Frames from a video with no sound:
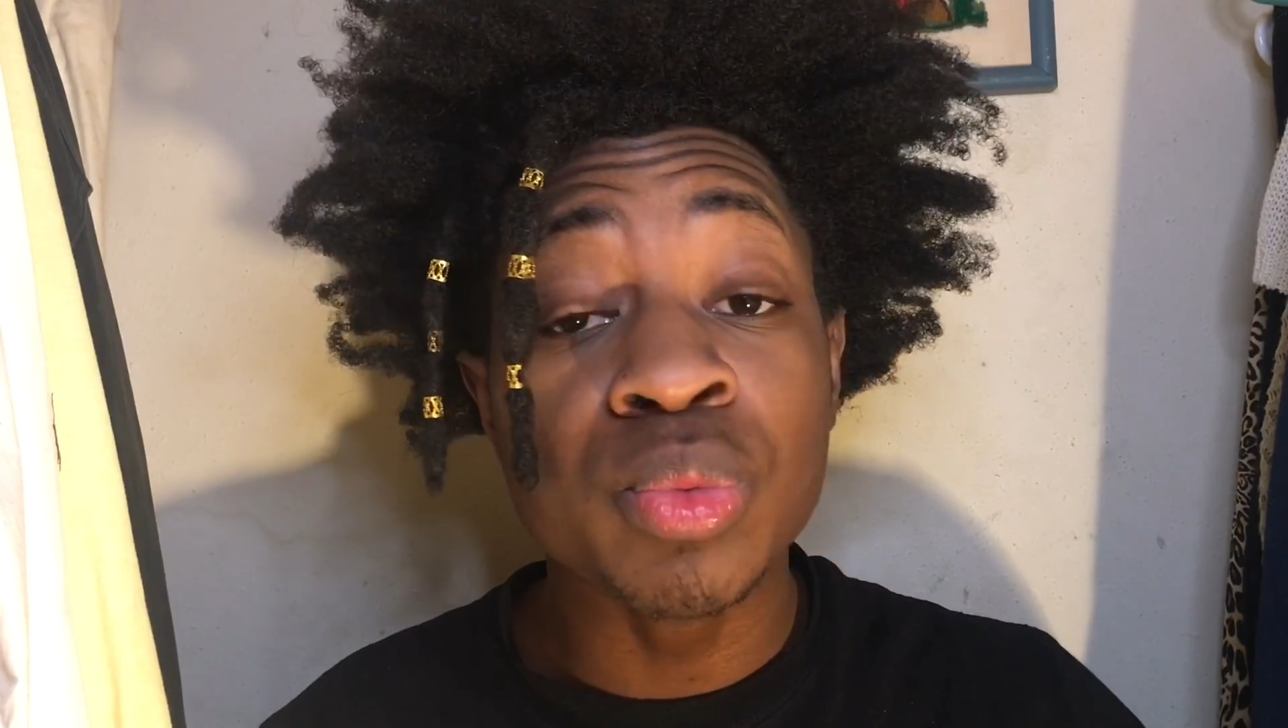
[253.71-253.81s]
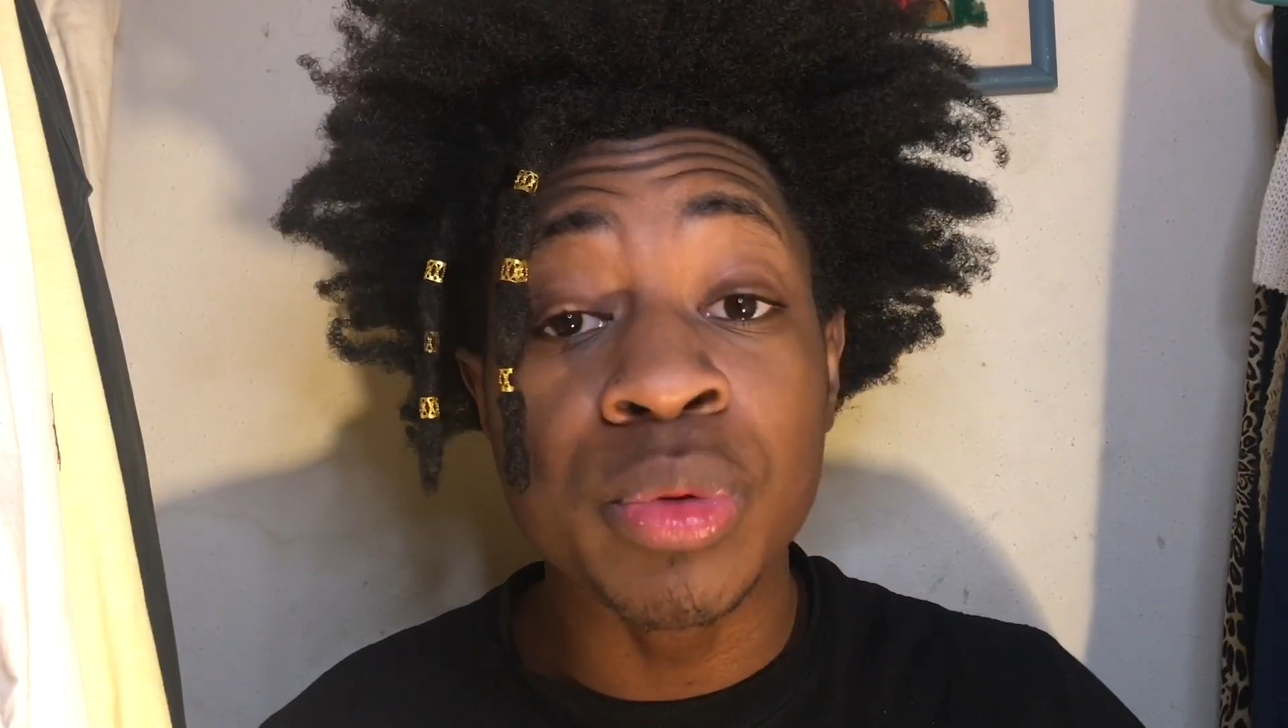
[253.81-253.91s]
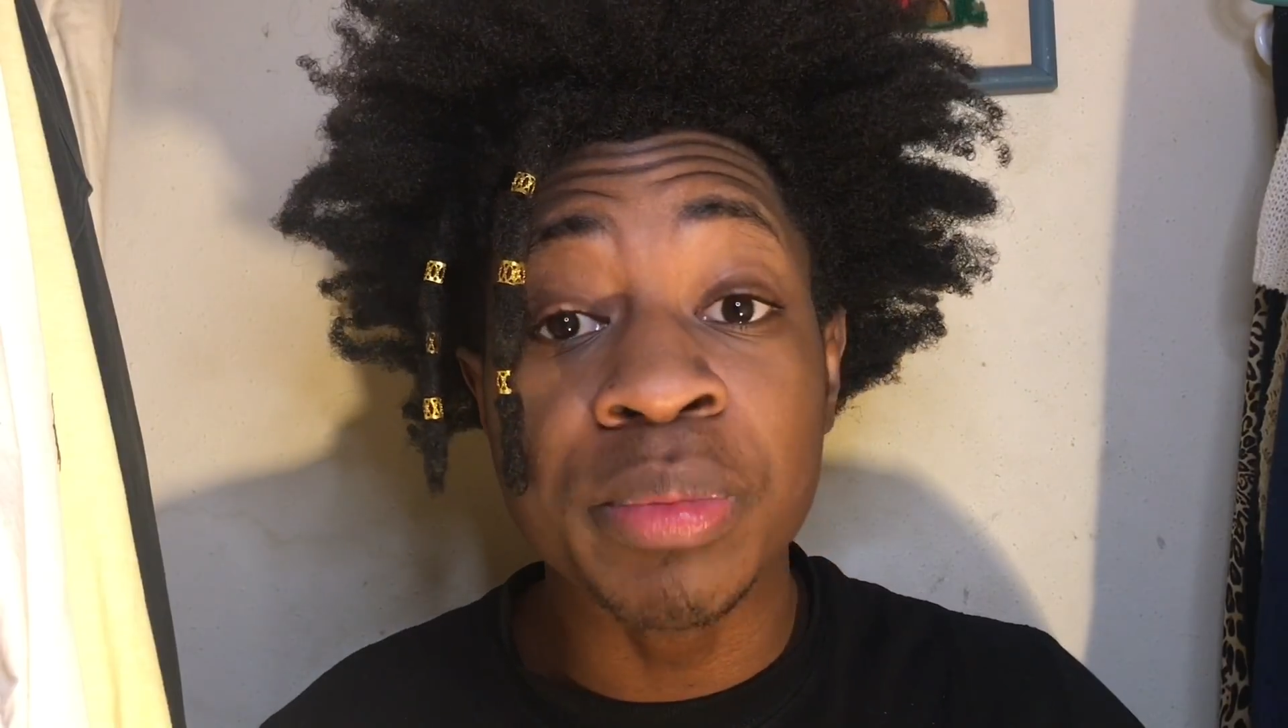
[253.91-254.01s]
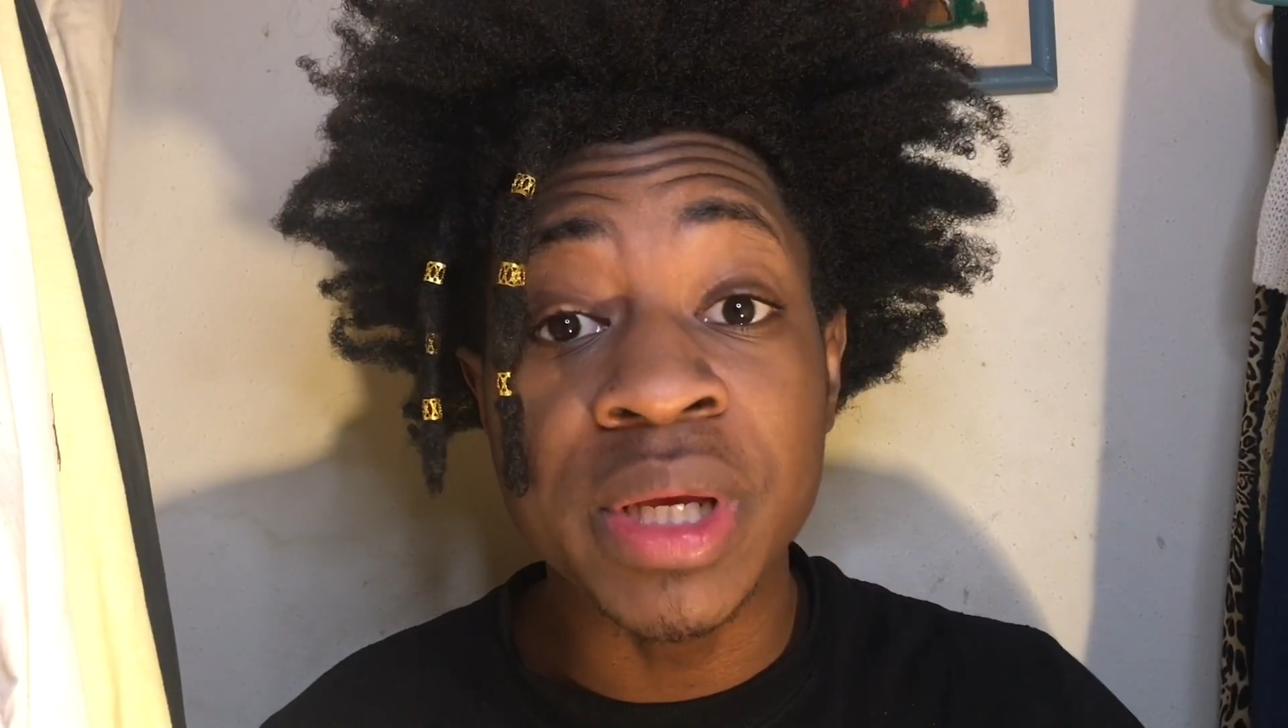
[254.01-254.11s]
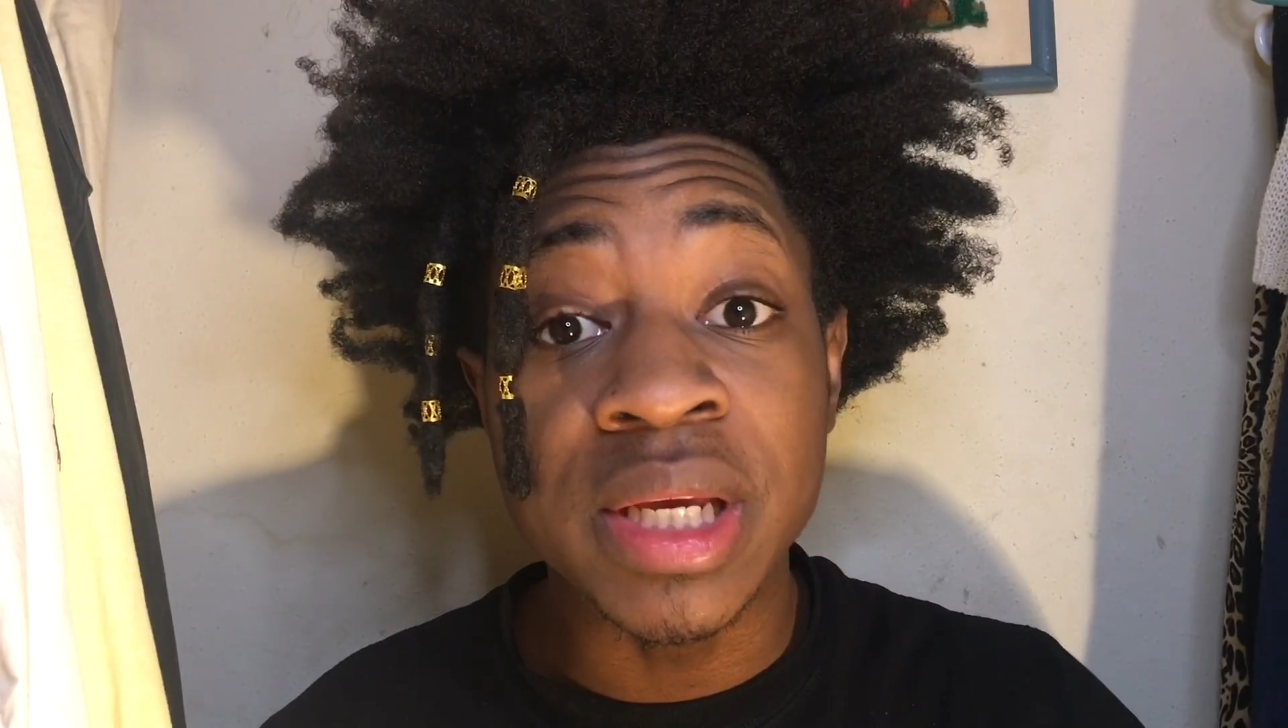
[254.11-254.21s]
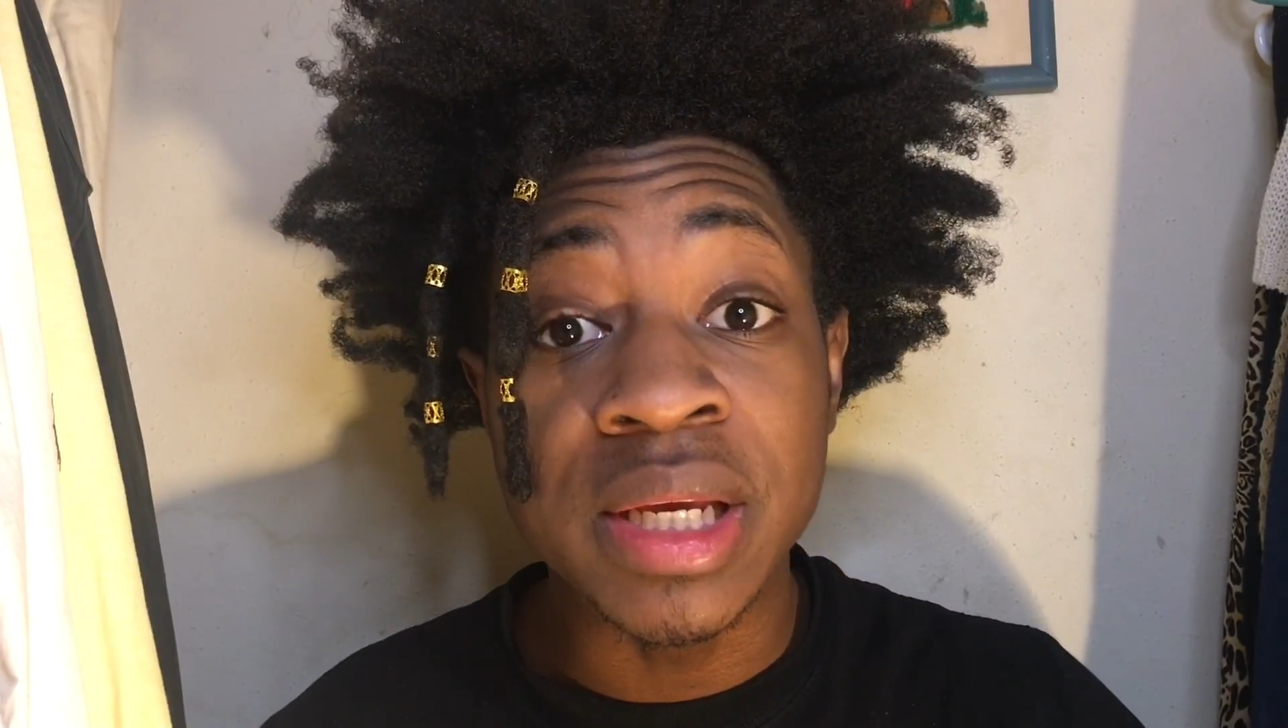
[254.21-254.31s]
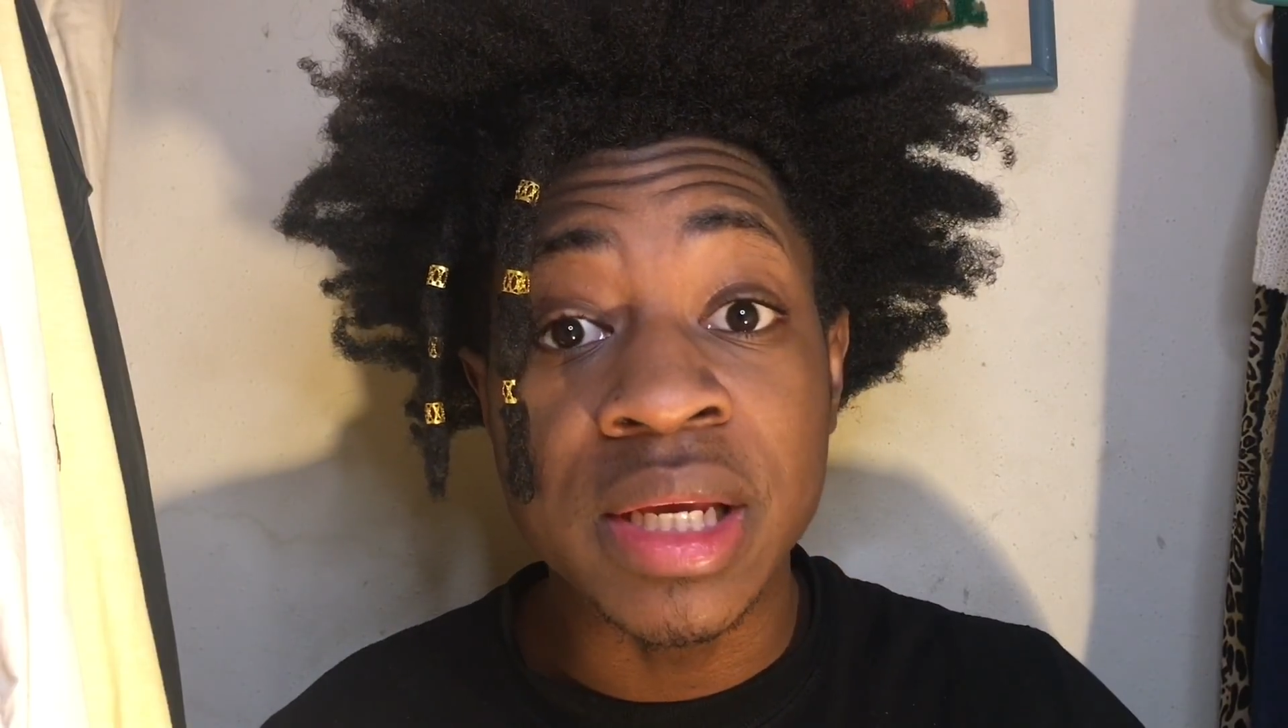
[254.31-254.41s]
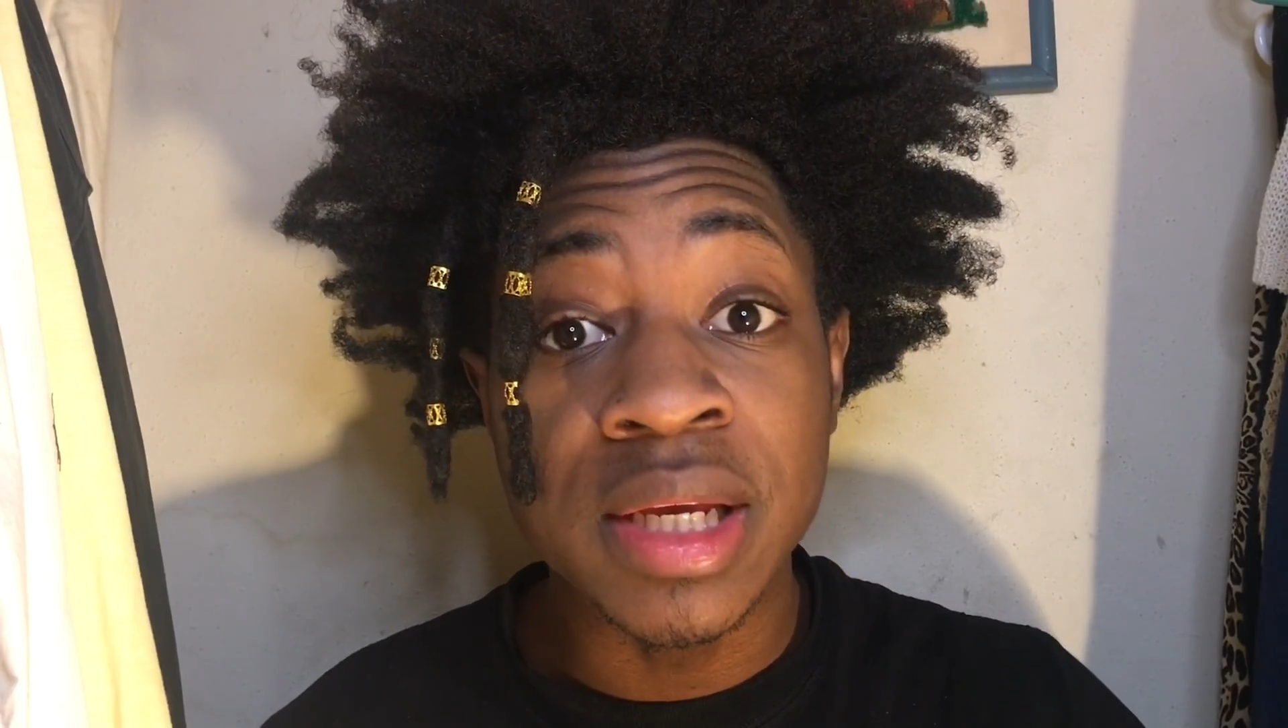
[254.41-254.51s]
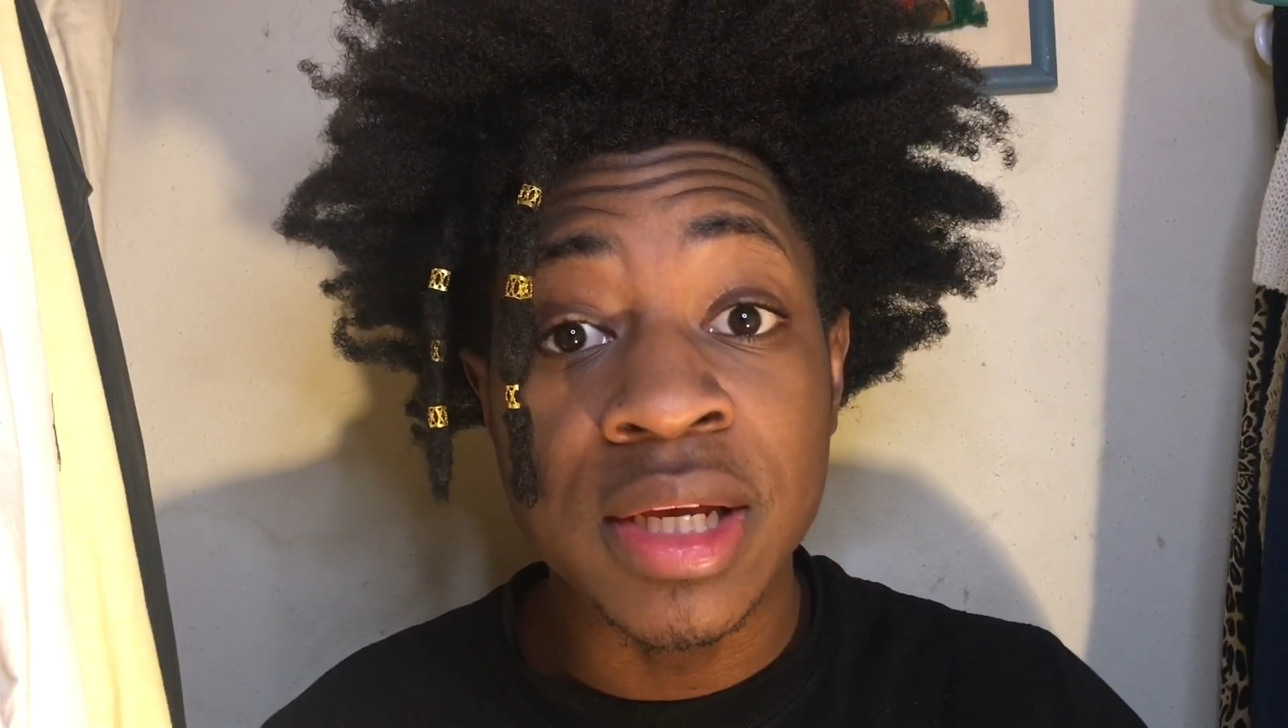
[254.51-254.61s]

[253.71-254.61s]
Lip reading: would be